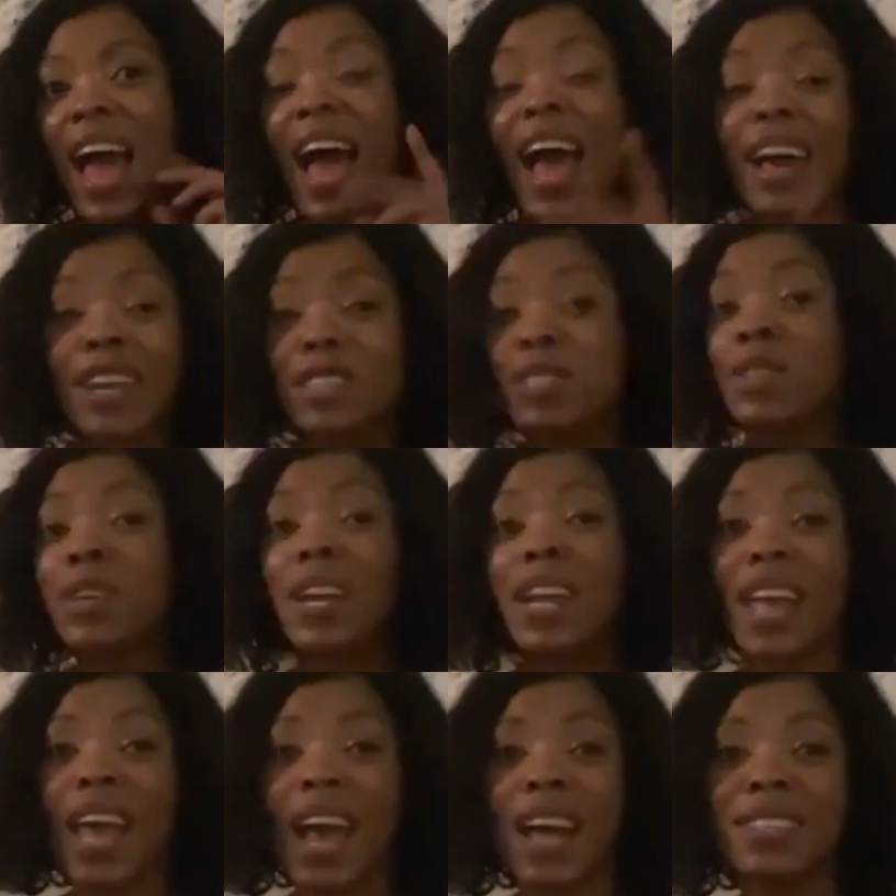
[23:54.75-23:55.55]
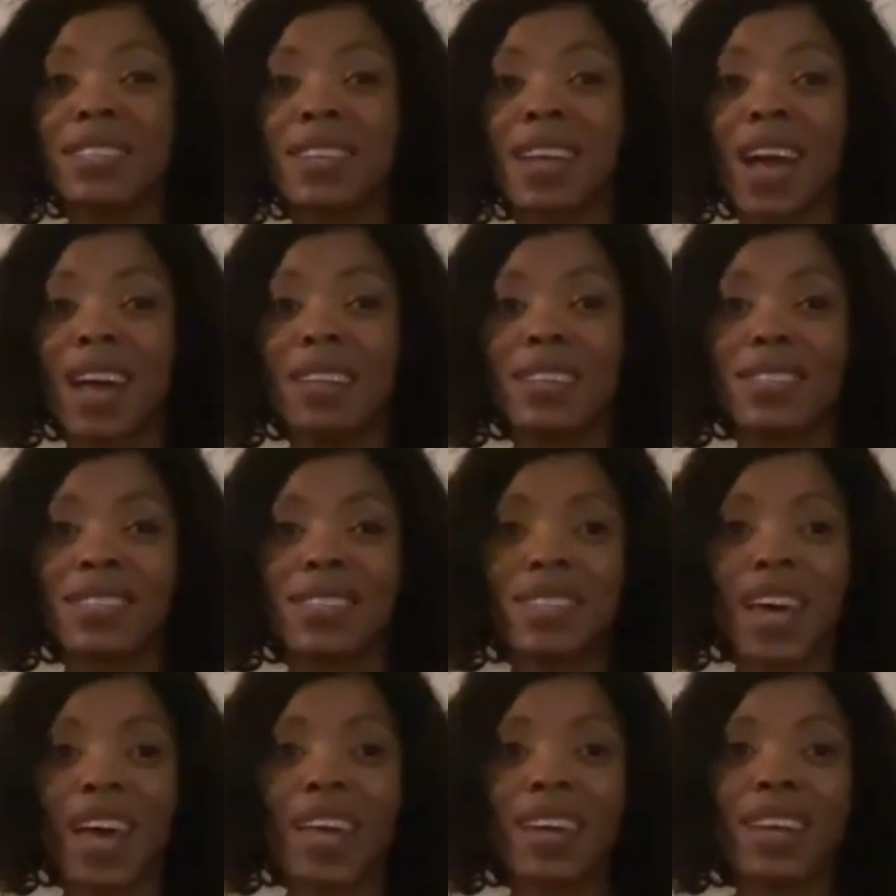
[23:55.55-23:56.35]
actually has an
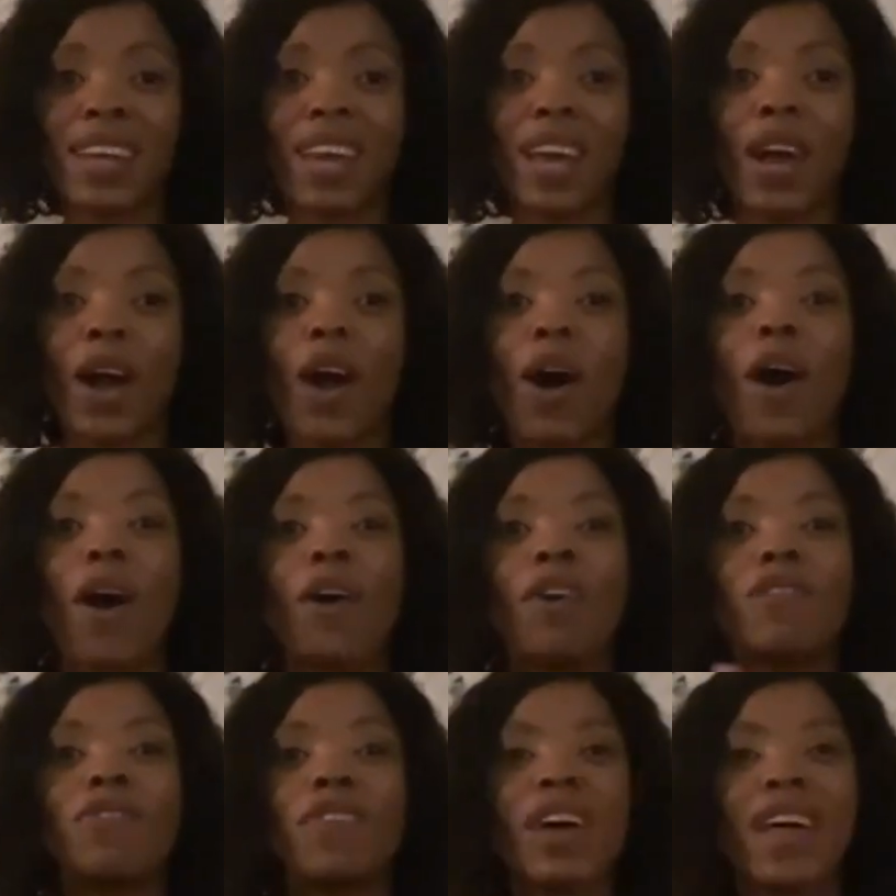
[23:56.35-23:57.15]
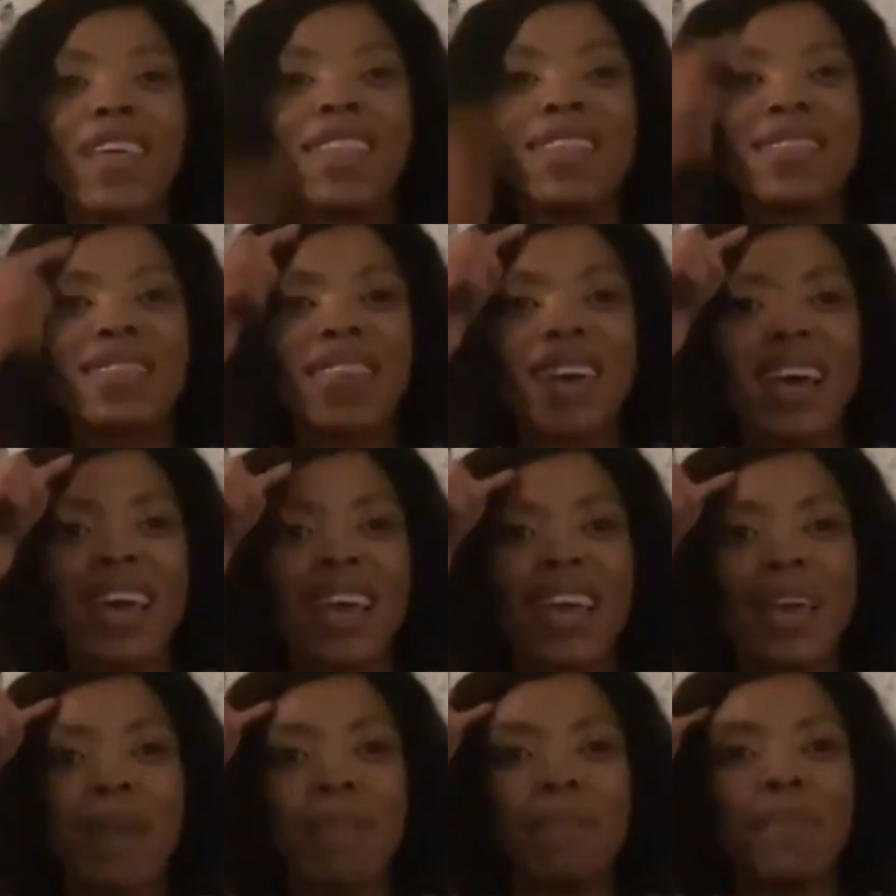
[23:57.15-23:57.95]
understanding of
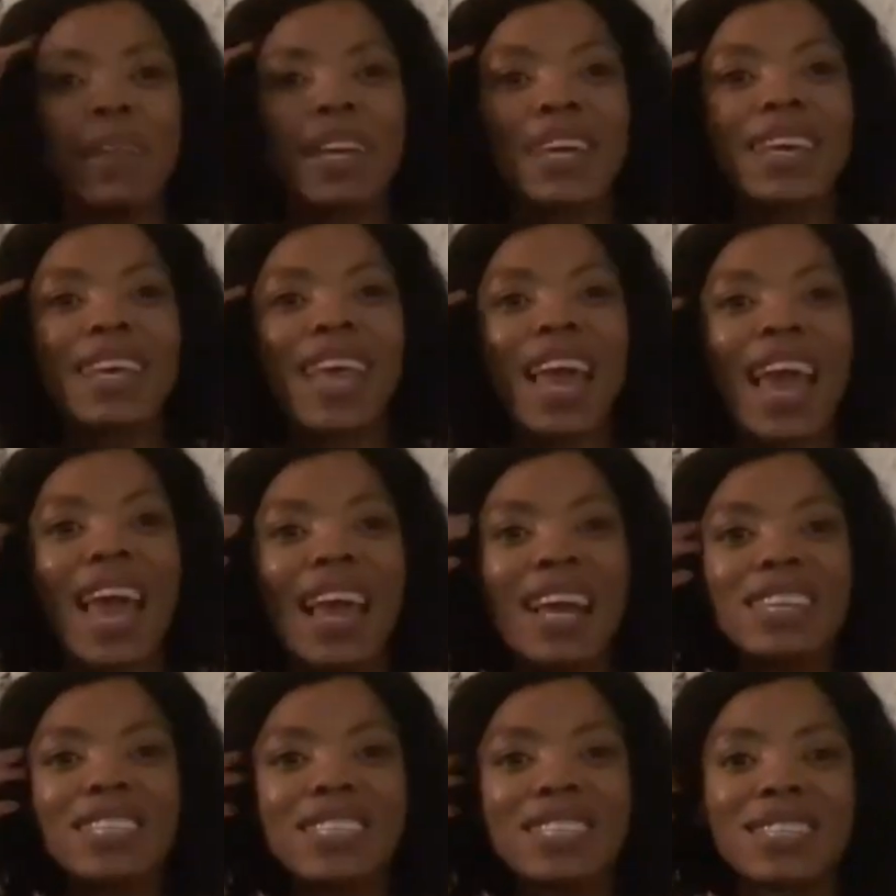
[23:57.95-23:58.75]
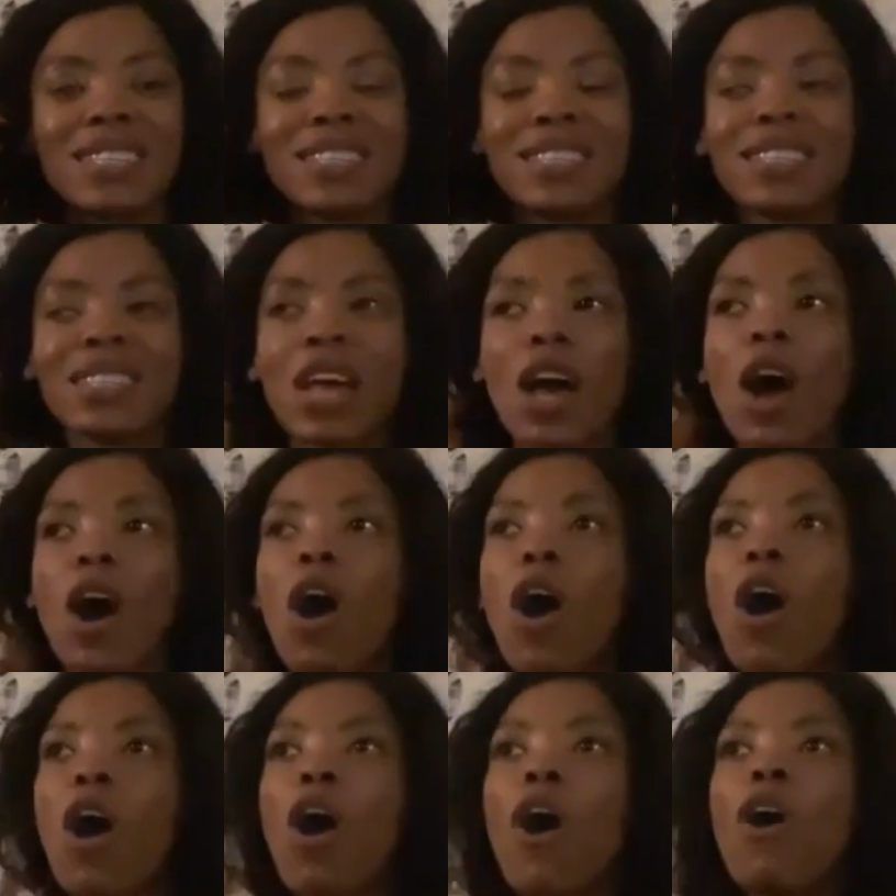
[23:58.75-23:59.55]
the implications
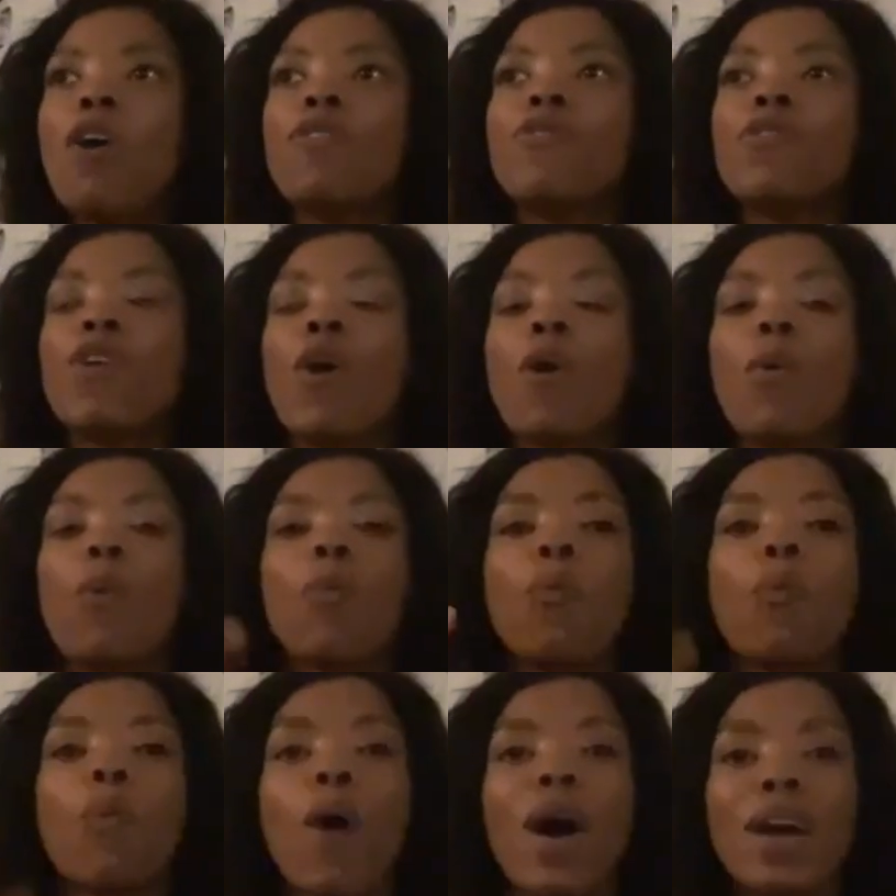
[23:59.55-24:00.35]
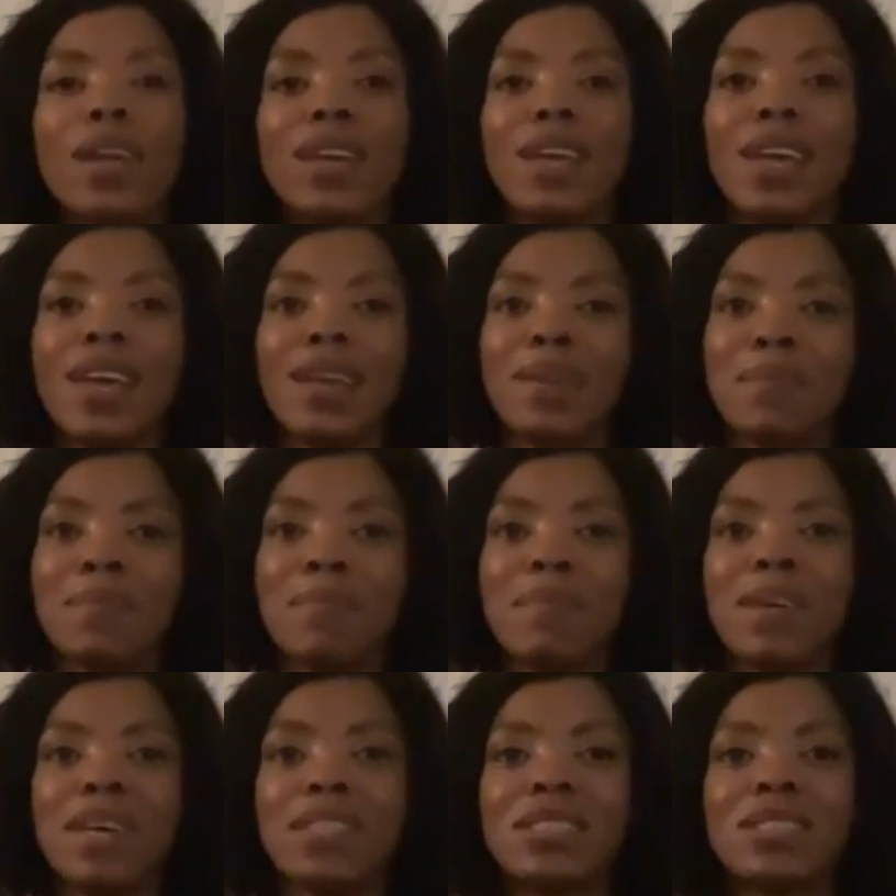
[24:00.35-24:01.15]
of what
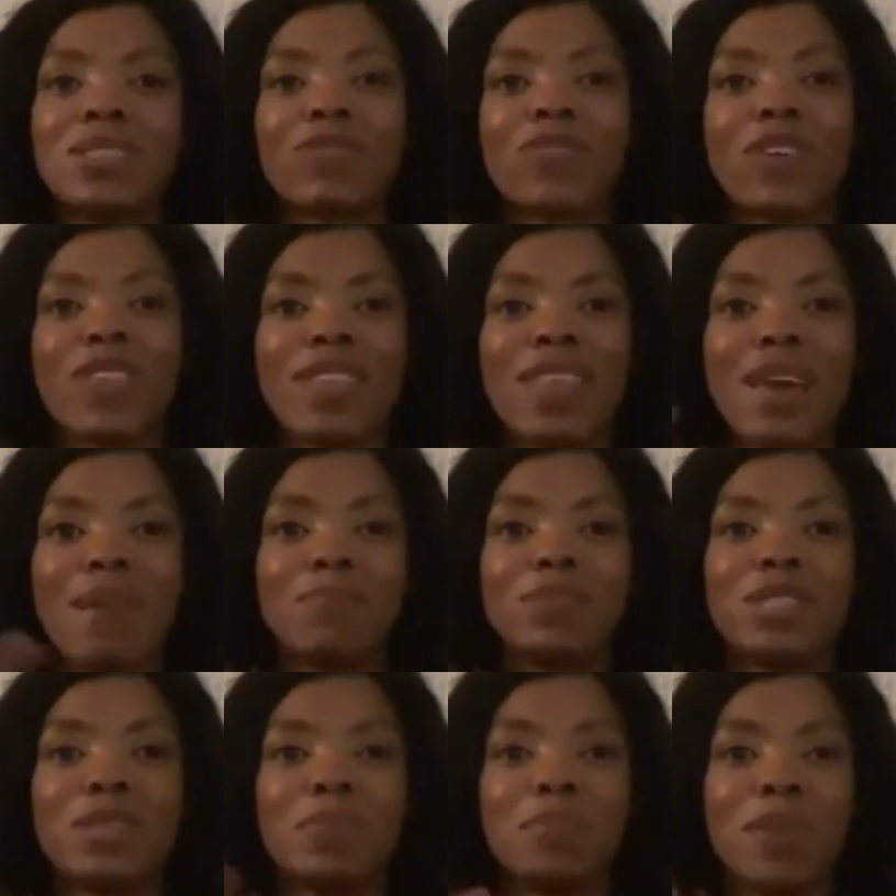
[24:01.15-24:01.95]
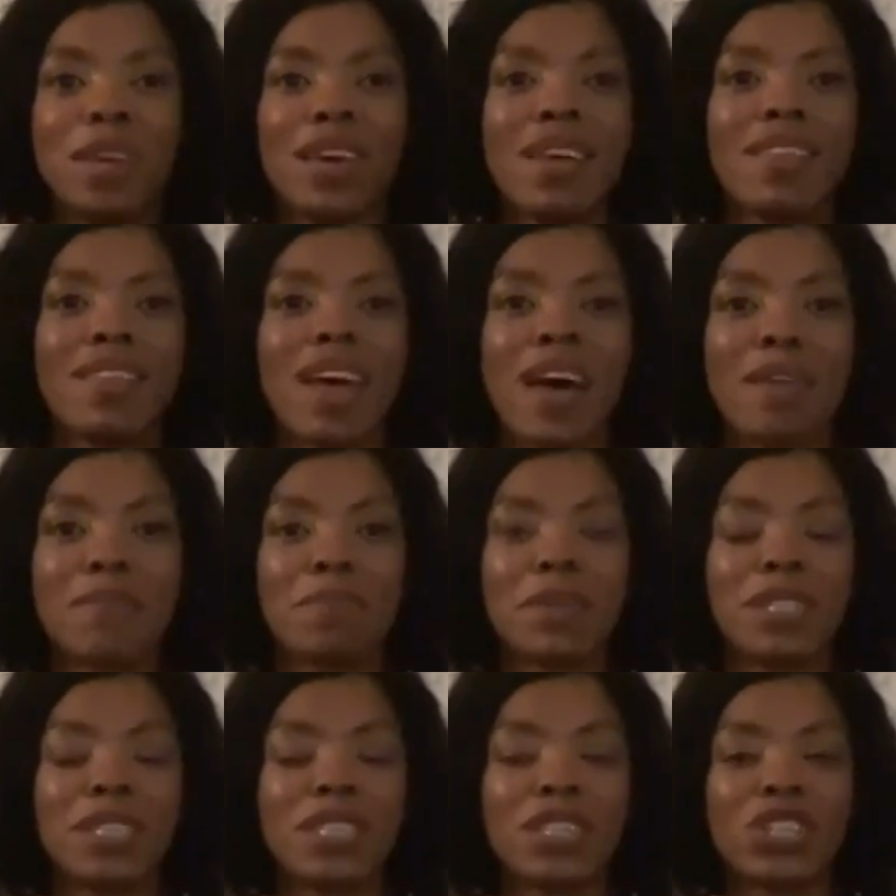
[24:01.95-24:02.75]
it means for them to be in
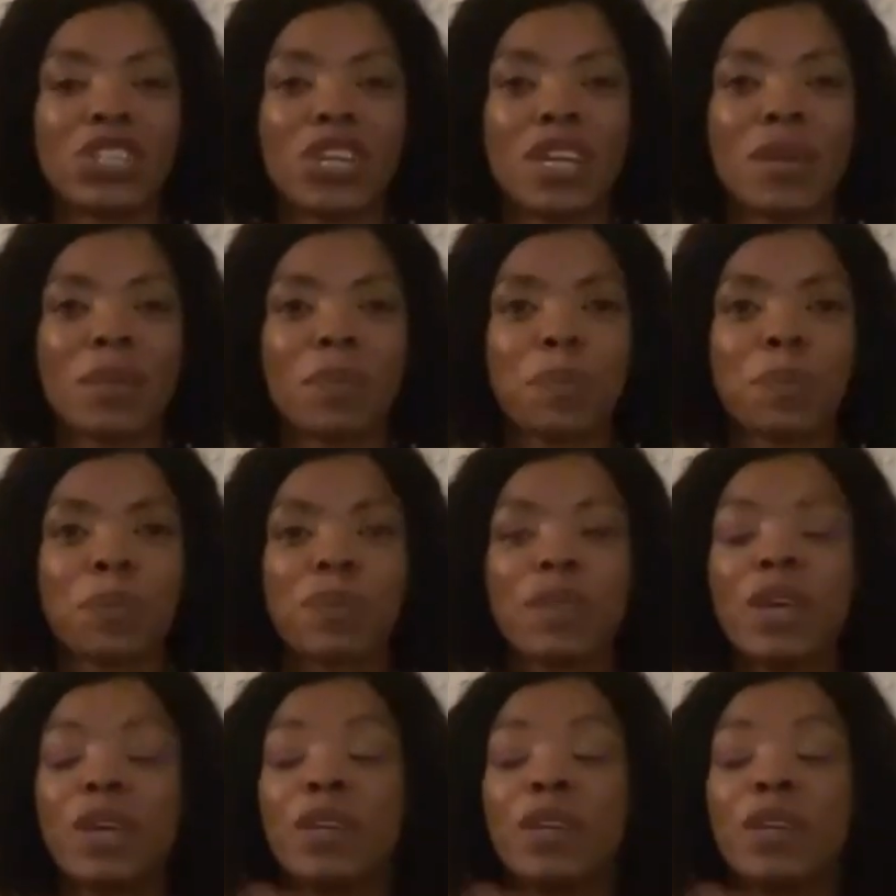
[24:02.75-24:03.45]
that position.